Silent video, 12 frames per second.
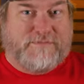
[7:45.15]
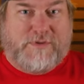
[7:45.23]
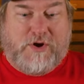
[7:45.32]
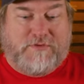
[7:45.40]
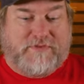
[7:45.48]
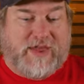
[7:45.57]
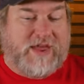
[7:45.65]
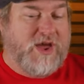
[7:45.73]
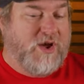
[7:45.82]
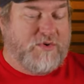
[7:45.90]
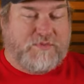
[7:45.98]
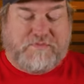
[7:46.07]
Movi
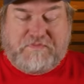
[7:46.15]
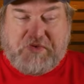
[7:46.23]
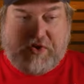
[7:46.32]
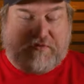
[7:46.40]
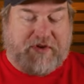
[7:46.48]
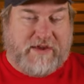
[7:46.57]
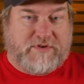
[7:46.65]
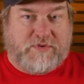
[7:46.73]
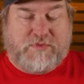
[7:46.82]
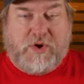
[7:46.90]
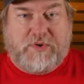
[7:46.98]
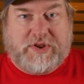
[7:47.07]
your favorite
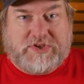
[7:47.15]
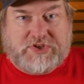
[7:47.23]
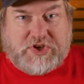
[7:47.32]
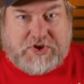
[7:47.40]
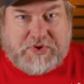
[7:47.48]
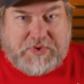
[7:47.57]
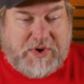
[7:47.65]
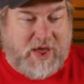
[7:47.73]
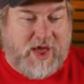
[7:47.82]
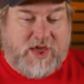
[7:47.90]
Ronin 2,